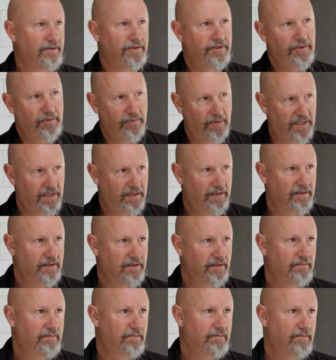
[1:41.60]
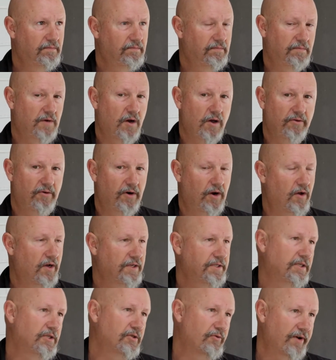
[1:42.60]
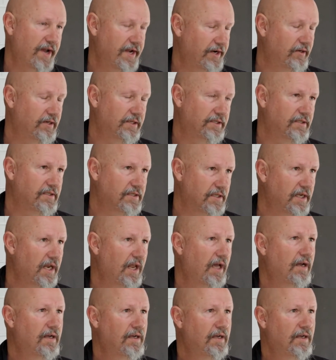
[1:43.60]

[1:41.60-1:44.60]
to either a licensed or an unlicensed dealer,